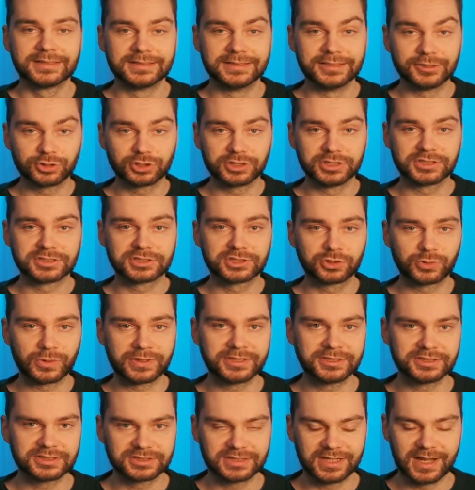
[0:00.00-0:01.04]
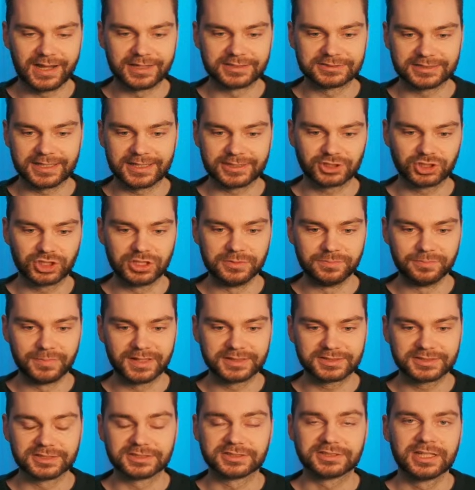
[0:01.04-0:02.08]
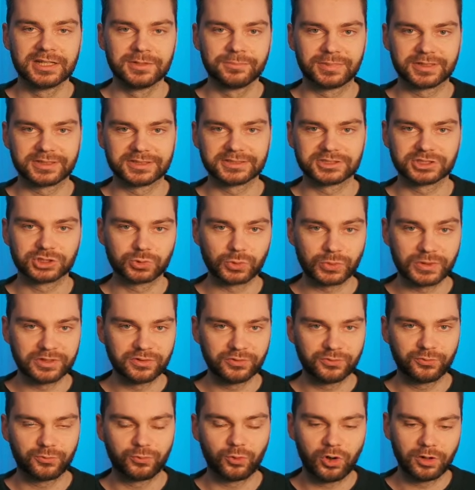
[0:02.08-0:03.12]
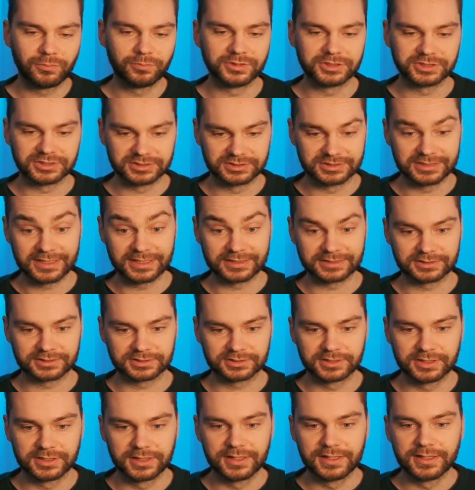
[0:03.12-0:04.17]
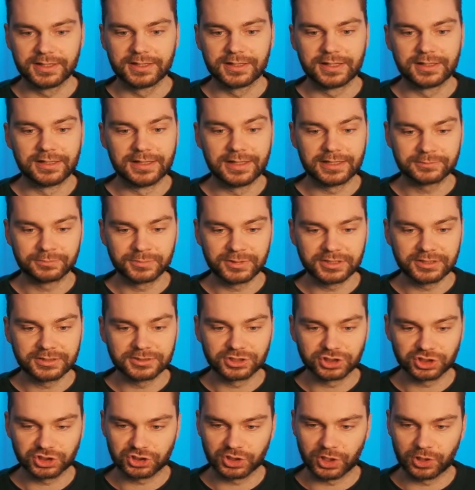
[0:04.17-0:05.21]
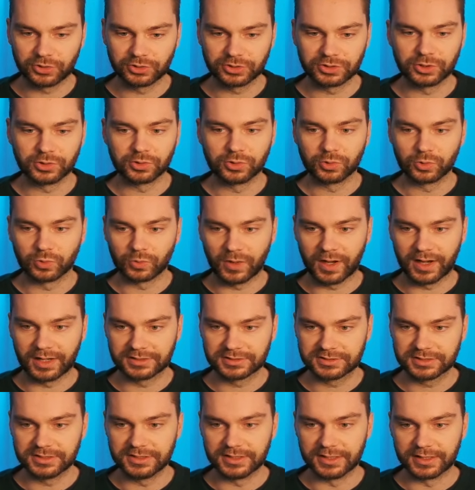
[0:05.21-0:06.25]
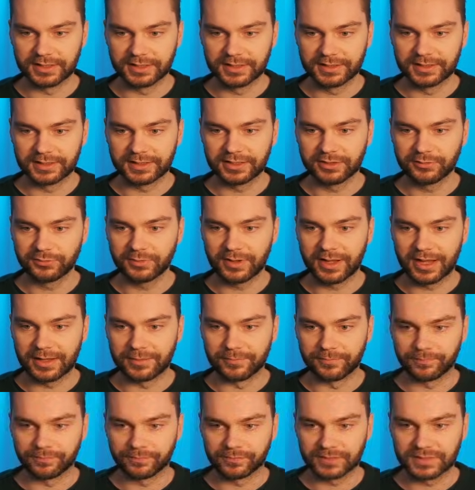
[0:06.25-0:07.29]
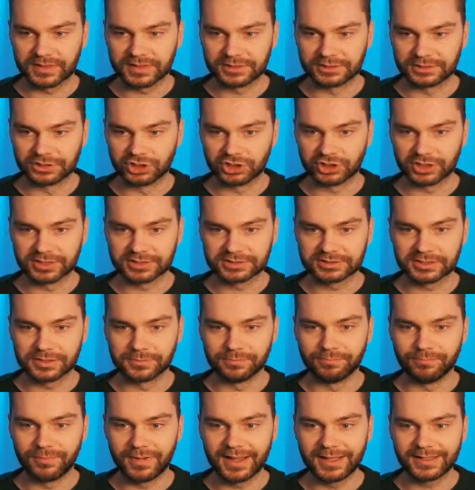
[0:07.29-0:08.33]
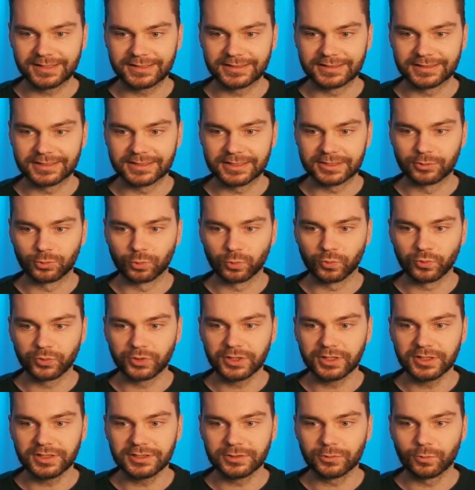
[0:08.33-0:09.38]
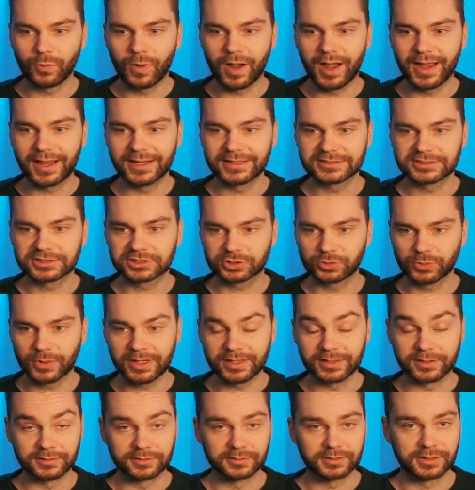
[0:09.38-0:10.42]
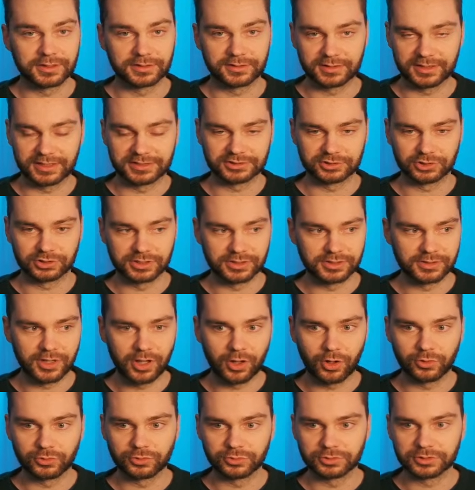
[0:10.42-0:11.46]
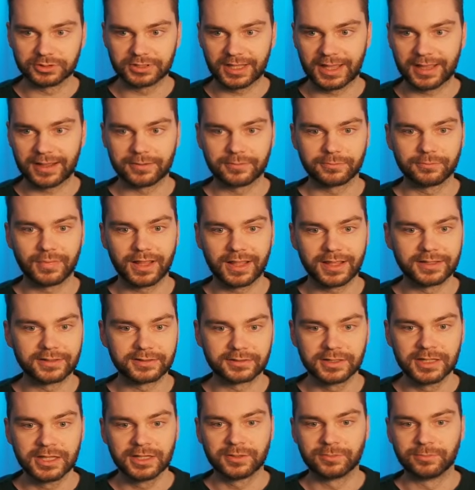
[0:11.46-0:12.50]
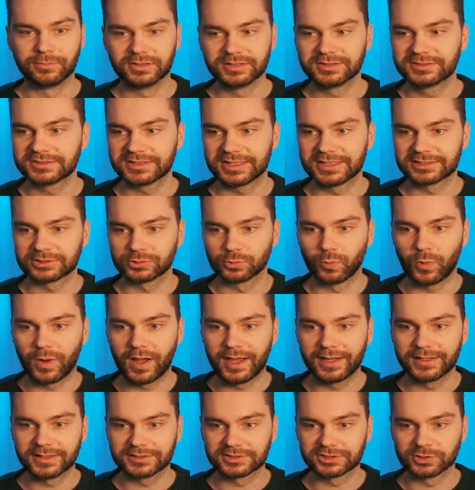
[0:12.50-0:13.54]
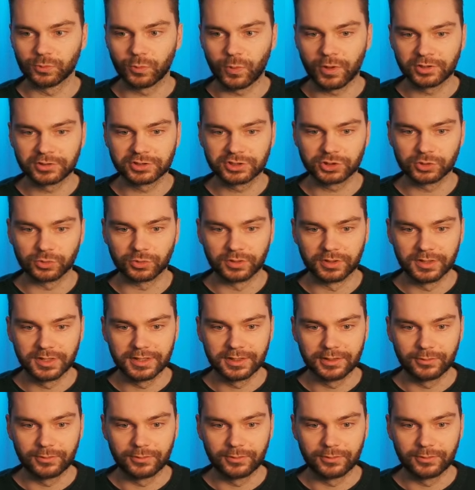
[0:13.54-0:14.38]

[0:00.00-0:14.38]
Not the screen size actually matters, but the screen format does. Let me show you right here. If I'm just making it a really wide screen, in case you didn't know, you can make Blitz as wide as you want to.